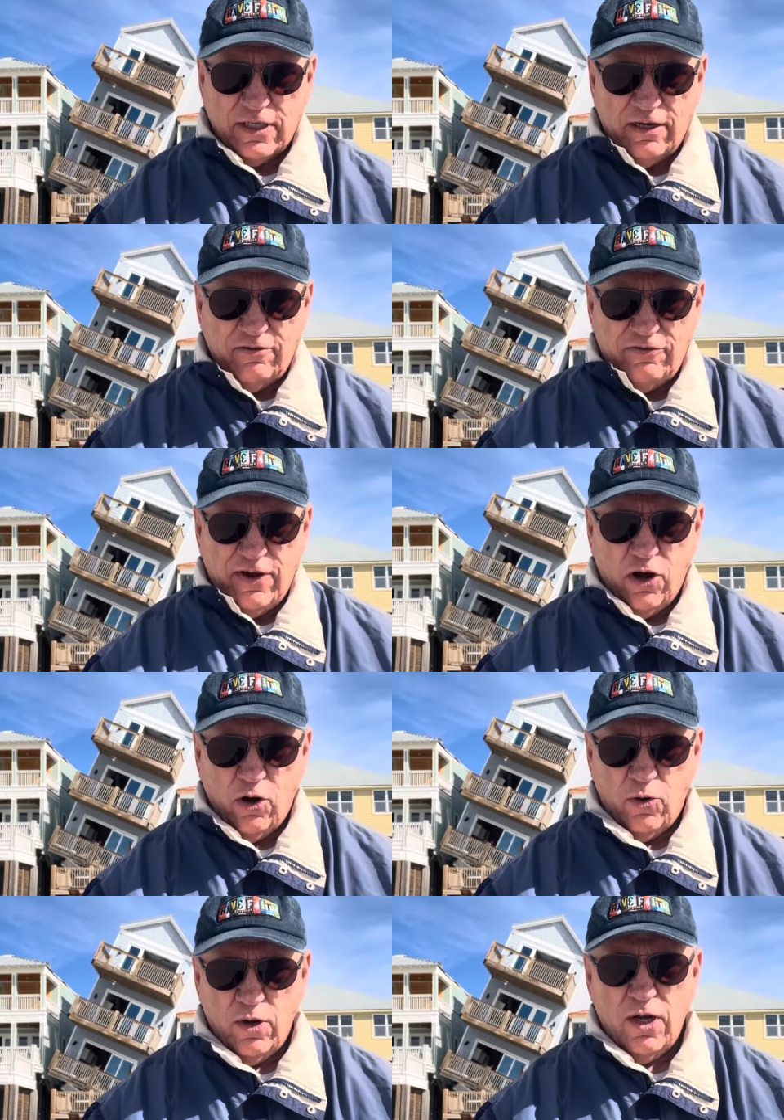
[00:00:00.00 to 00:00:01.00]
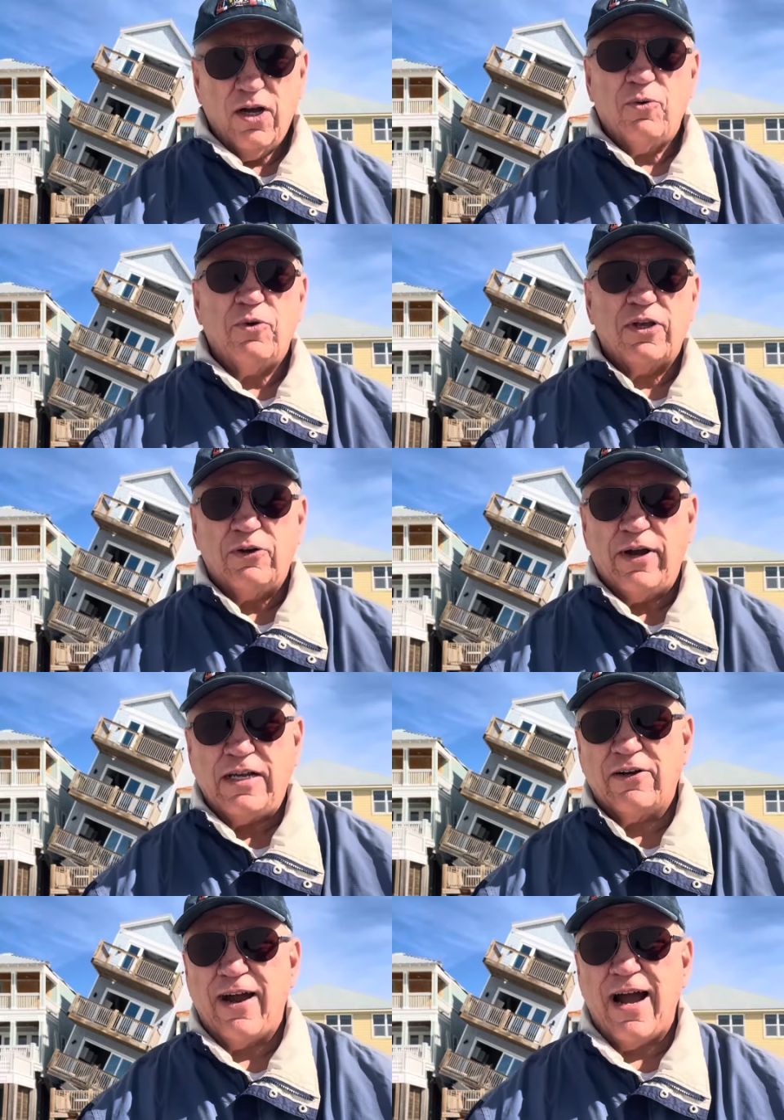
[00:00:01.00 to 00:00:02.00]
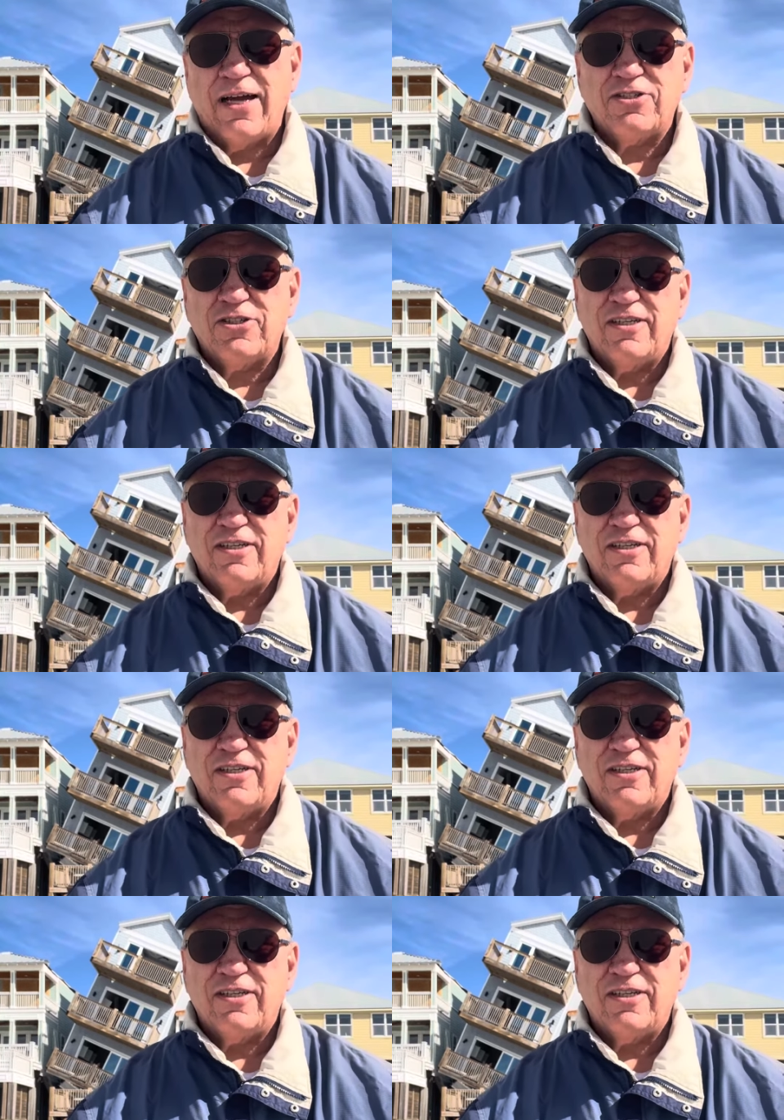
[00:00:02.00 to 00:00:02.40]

and it fell with a great crash.